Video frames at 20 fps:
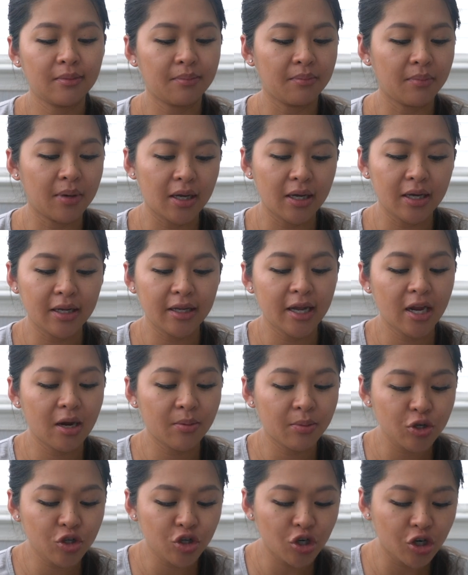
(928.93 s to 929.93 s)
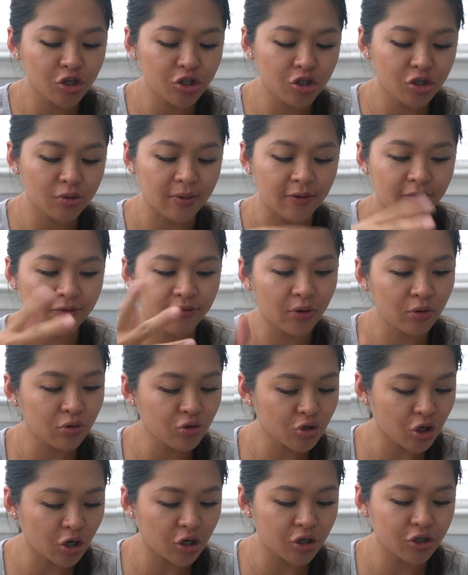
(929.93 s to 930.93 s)
My camera charger, my phone
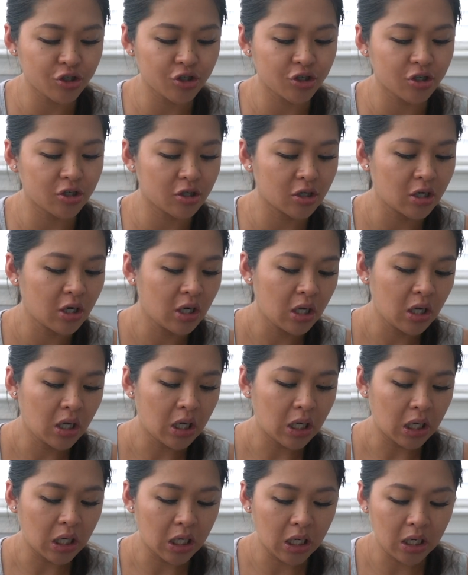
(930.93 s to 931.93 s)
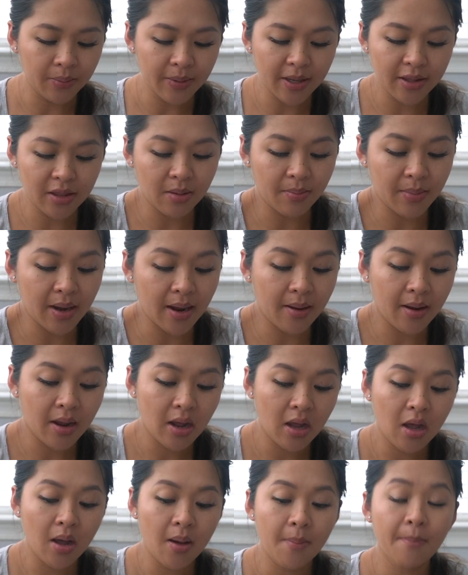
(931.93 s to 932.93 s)
charger, and then my
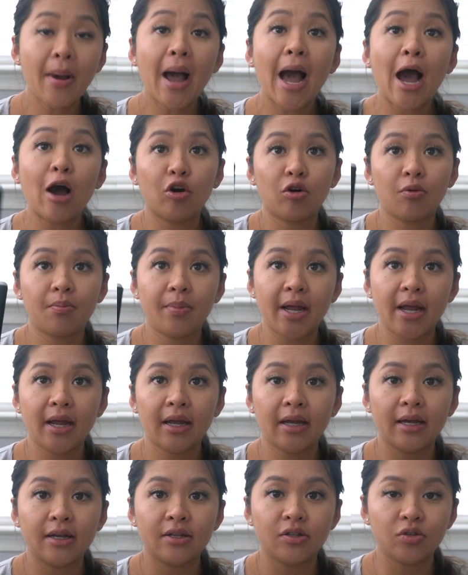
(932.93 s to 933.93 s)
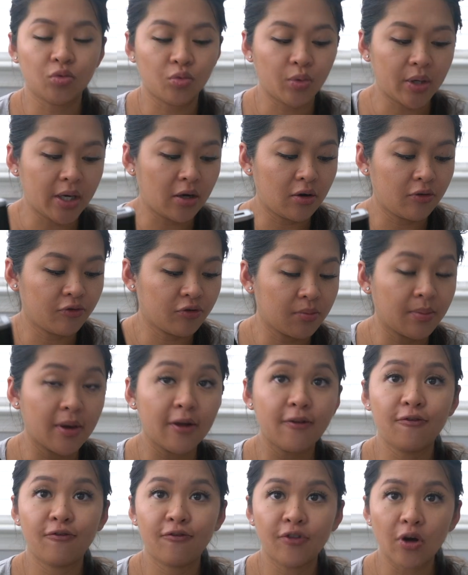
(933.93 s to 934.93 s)
power bank as well for
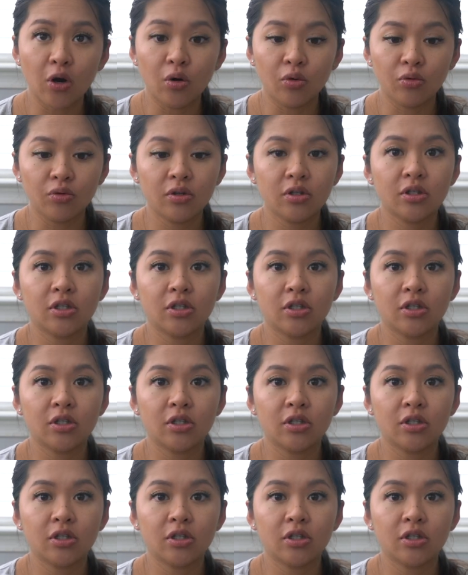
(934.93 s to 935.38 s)
my phone.